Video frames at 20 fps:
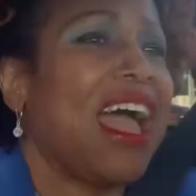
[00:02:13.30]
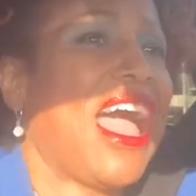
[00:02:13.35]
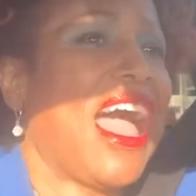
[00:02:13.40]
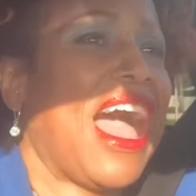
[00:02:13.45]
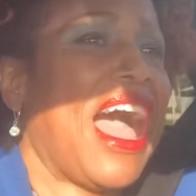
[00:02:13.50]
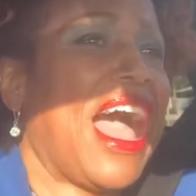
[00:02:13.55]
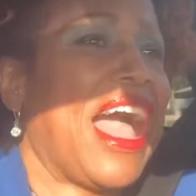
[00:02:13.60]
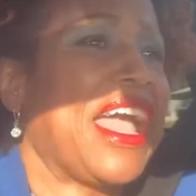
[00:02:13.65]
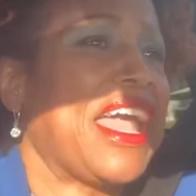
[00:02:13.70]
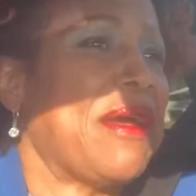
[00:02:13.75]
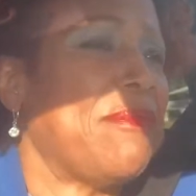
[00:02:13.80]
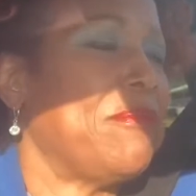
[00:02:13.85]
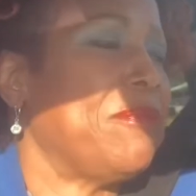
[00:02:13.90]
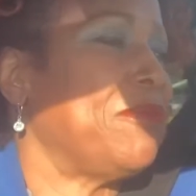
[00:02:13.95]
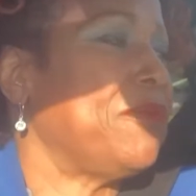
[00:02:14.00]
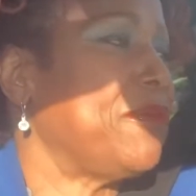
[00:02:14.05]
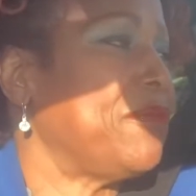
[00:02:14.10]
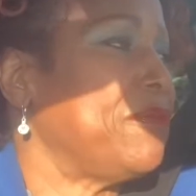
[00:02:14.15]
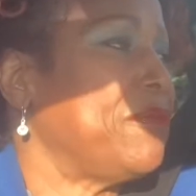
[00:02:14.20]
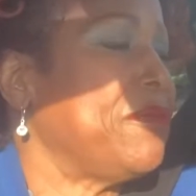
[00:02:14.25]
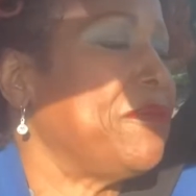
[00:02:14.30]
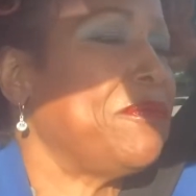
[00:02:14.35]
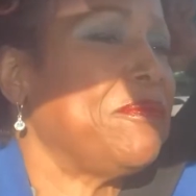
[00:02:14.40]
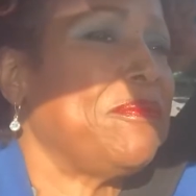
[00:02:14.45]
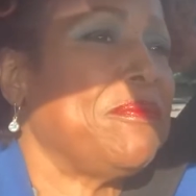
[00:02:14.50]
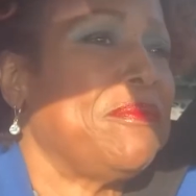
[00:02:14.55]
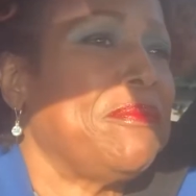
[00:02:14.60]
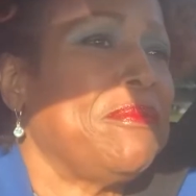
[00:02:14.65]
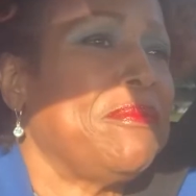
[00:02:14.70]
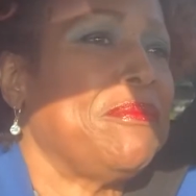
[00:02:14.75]
I am
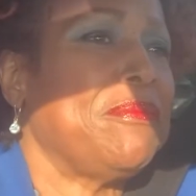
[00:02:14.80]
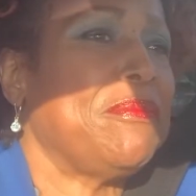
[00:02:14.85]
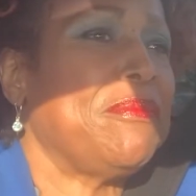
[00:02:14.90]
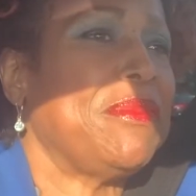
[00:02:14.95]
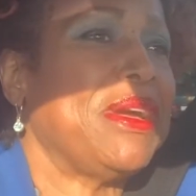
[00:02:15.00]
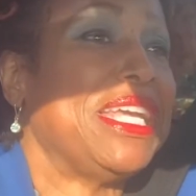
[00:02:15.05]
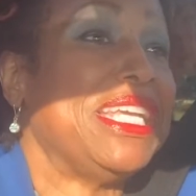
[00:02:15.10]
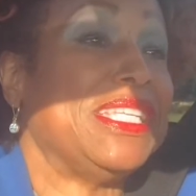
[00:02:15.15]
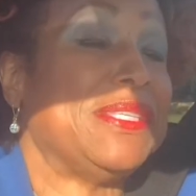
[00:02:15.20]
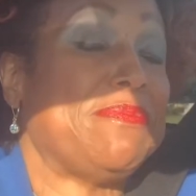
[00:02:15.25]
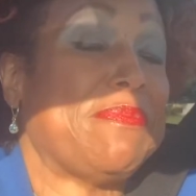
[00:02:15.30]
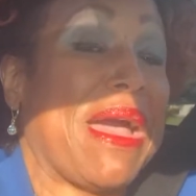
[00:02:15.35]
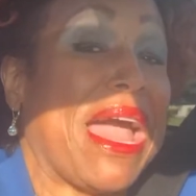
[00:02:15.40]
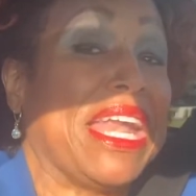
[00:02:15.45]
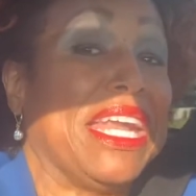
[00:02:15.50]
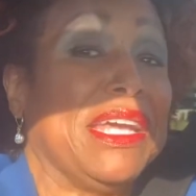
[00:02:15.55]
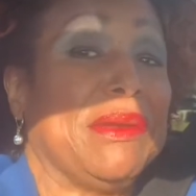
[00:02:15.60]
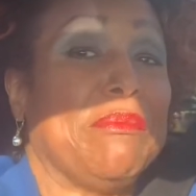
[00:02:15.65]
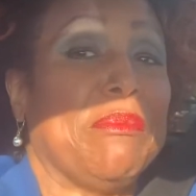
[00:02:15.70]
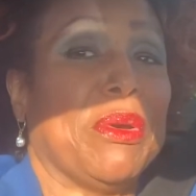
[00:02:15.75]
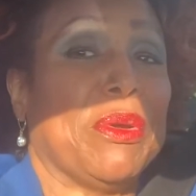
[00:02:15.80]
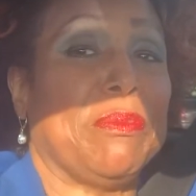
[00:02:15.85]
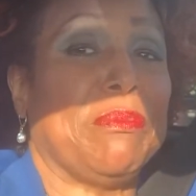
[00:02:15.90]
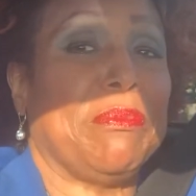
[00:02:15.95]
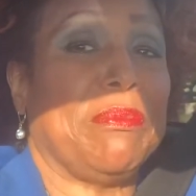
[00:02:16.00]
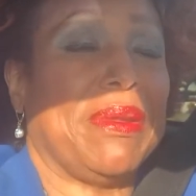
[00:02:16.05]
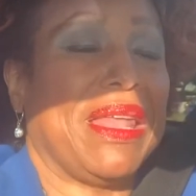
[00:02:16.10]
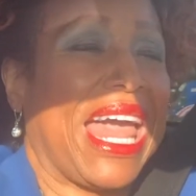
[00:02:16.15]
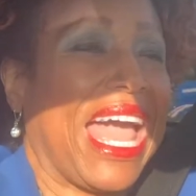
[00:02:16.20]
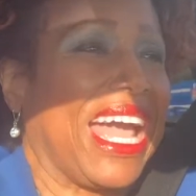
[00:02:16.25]
Hispanic but
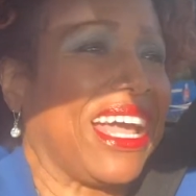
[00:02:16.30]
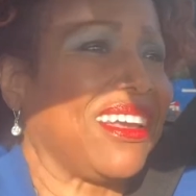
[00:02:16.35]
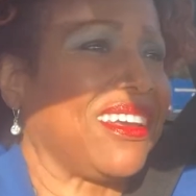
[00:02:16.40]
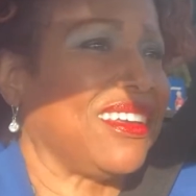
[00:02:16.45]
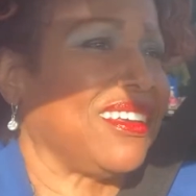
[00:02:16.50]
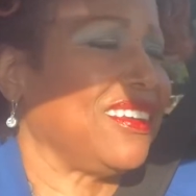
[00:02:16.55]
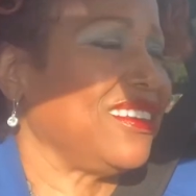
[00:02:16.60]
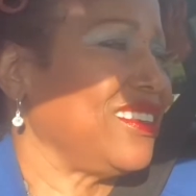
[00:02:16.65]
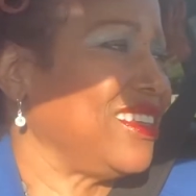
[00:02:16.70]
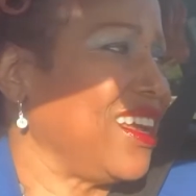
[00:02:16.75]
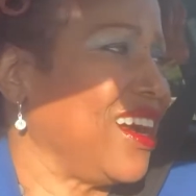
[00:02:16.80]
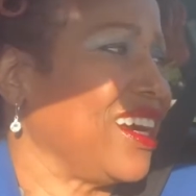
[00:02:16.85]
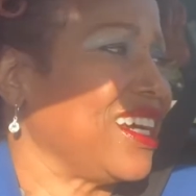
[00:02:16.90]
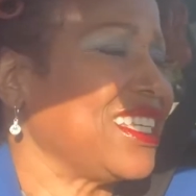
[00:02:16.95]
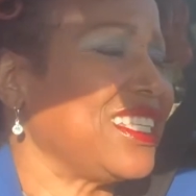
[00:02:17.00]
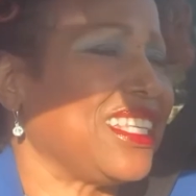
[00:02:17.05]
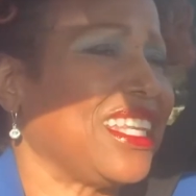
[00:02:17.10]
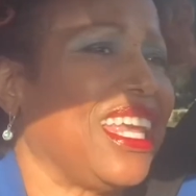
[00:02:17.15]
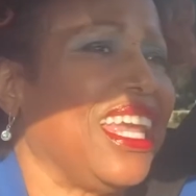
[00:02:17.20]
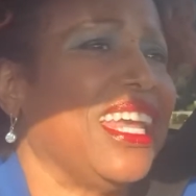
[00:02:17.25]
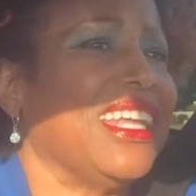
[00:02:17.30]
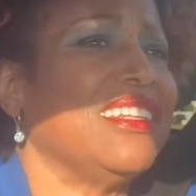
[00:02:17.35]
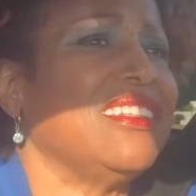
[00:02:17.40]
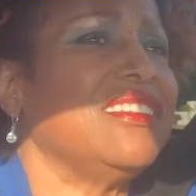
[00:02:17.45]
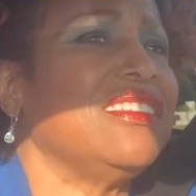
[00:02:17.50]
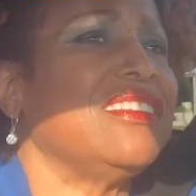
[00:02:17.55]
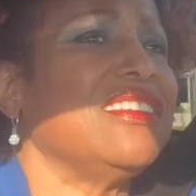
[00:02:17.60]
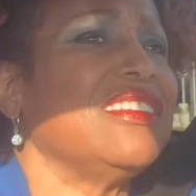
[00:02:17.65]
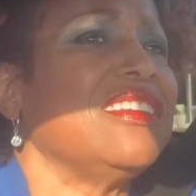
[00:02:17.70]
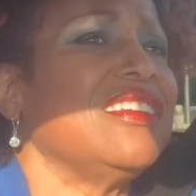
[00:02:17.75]
black,
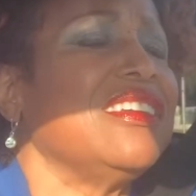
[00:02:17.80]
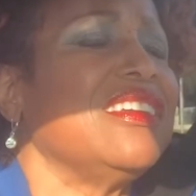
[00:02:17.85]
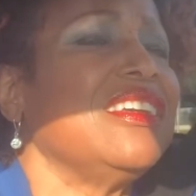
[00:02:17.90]
dark-skinned.